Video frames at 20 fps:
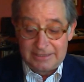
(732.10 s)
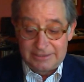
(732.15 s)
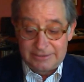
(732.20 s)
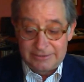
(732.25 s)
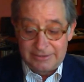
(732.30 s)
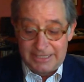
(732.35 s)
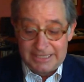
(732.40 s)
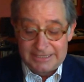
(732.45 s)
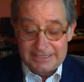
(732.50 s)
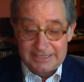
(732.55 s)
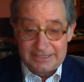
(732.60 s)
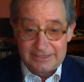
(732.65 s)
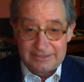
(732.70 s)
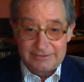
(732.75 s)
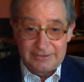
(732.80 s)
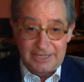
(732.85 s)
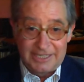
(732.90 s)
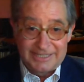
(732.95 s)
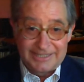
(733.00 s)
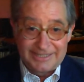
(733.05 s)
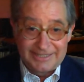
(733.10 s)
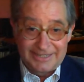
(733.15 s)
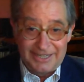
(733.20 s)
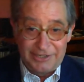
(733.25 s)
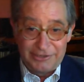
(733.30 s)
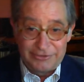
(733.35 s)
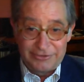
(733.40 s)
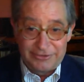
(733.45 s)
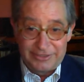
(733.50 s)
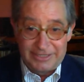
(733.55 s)
transit across the
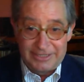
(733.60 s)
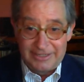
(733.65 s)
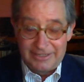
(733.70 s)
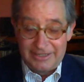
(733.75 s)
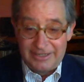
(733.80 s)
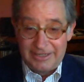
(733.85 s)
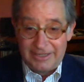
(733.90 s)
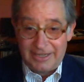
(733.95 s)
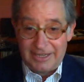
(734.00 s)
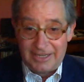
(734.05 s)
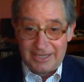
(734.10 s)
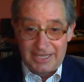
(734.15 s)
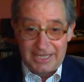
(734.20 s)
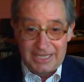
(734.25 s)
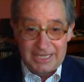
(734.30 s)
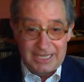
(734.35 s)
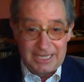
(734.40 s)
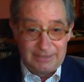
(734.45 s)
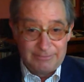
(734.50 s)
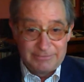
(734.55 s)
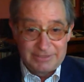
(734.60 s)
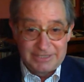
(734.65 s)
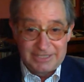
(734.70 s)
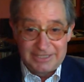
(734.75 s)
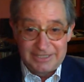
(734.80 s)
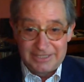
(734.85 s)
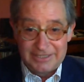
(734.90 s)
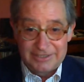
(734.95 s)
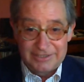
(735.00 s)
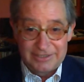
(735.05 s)
country, it comes
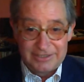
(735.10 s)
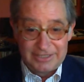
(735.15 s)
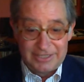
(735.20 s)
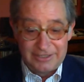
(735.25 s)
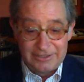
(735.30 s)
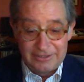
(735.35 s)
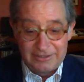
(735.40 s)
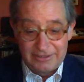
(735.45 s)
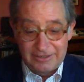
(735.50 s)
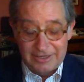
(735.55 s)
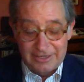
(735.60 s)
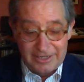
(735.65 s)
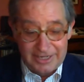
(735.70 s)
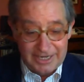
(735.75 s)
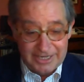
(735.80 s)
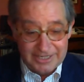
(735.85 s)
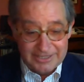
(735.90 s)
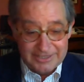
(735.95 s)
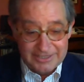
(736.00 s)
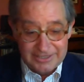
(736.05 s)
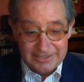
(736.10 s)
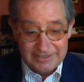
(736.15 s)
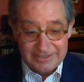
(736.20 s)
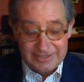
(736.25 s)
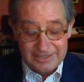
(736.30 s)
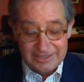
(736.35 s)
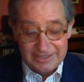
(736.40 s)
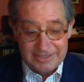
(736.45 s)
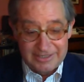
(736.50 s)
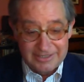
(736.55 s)
in this interconnected
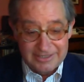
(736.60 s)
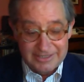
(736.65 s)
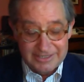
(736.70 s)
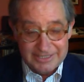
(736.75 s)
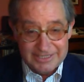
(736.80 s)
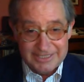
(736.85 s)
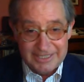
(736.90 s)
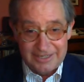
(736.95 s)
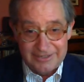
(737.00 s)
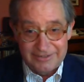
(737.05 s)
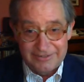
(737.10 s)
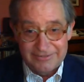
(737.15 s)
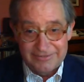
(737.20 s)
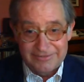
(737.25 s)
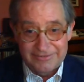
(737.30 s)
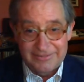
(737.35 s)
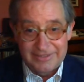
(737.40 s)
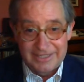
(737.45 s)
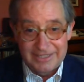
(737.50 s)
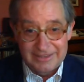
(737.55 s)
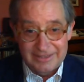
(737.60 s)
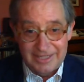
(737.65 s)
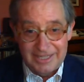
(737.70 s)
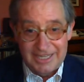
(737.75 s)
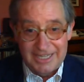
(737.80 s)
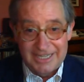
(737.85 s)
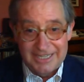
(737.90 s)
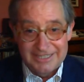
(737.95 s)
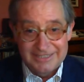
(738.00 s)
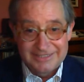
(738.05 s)
set of
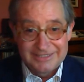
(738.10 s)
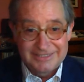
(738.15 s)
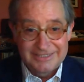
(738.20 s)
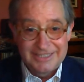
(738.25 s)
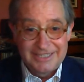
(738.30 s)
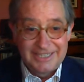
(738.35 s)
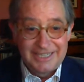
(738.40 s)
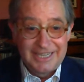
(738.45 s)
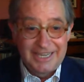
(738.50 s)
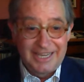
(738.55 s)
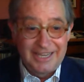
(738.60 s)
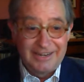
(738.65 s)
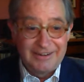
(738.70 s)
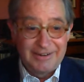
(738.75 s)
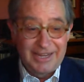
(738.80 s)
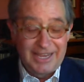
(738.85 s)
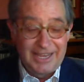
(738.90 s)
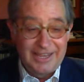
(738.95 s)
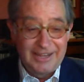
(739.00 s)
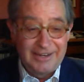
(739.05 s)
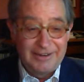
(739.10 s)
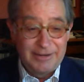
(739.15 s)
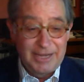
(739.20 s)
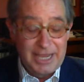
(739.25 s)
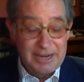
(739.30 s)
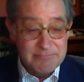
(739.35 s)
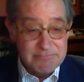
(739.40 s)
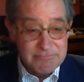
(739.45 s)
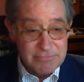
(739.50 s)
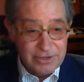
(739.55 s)
lines and
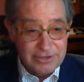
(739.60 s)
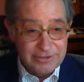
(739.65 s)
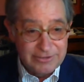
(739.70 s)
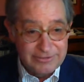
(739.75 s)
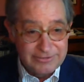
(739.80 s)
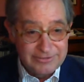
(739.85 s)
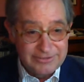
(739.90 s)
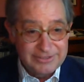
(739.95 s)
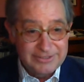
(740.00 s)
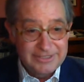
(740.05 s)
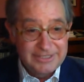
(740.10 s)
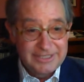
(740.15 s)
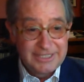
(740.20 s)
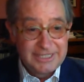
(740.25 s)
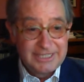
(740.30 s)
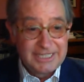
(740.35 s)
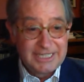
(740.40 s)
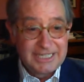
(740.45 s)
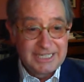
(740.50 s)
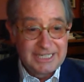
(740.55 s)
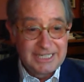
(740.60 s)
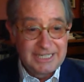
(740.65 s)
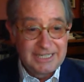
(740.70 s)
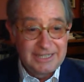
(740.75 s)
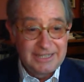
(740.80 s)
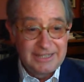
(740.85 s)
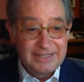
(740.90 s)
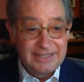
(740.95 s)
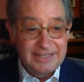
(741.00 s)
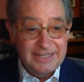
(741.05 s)
modes.
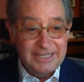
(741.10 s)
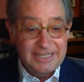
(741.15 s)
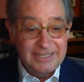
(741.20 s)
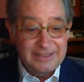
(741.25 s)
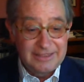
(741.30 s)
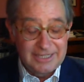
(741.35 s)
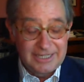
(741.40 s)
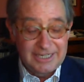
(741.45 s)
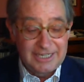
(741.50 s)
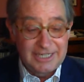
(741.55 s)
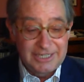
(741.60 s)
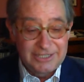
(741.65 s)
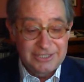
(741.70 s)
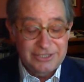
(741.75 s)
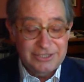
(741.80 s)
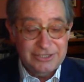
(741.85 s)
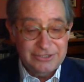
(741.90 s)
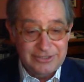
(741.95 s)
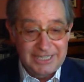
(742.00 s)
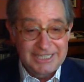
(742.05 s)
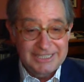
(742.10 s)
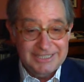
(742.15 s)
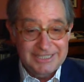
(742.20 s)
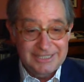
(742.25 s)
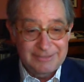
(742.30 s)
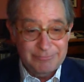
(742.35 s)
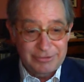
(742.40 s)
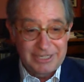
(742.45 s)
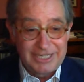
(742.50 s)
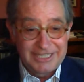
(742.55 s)
The large
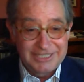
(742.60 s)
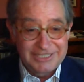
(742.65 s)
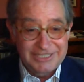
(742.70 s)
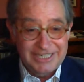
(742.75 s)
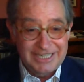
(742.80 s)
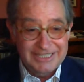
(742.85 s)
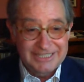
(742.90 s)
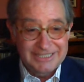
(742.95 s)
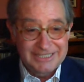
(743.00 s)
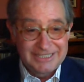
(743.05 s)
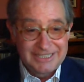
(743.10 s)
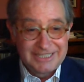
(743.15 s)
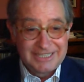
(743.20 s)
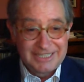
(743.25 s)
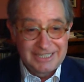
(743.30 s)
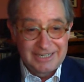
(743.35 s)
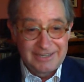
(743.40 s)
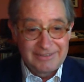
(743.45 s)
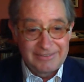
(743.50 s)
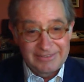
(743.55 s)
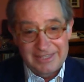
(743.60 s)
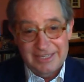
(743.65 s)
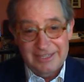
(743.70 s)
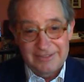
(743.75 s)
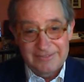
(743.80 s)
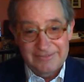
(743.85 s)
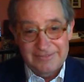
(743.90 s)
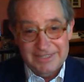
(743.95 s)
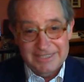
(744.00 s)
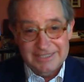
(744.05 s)
transit projects
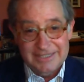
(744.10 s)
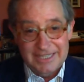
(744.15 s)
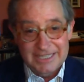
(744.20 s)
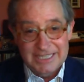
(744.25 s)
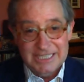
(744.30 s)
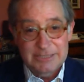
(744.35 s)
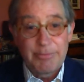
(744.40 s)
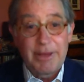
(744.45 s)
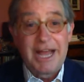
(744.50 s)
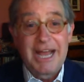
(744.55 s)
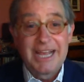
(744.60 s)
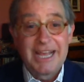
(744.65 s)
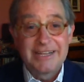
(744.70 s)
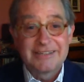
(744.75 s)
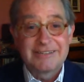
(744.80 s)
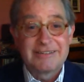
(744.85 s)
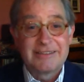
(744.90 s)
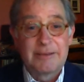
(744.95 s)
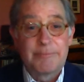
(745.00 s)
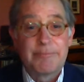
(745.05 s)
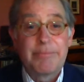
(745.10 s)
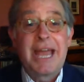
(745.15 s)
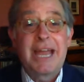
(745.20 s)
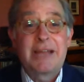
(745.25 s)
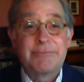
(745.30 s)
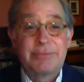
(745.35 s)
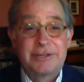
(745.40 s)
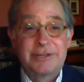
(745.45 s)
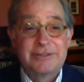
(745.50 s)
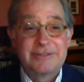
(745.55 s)
think of as the spines or the
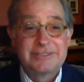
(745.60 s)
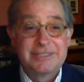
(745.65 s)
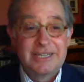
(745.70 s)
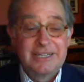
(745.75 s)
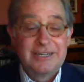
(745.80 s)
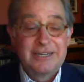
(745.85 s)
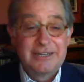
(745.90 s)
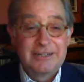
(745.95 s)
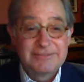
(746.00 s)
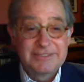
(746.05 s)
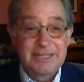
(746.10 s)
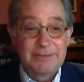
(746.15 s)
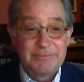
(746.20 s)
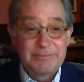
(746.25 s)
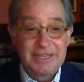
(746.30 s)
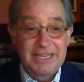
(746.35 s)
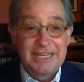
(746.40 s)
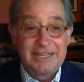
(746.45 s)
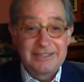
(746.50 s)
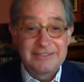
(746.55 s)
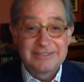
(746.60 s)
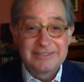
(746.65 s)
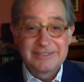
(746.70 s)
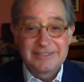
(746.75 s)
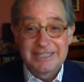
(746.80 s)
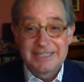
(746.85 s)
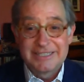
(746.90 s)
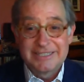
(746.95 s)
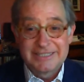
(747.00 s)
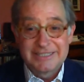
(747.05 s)
backbones of something else
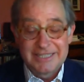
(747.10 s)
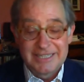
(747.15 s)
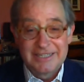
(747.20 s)
that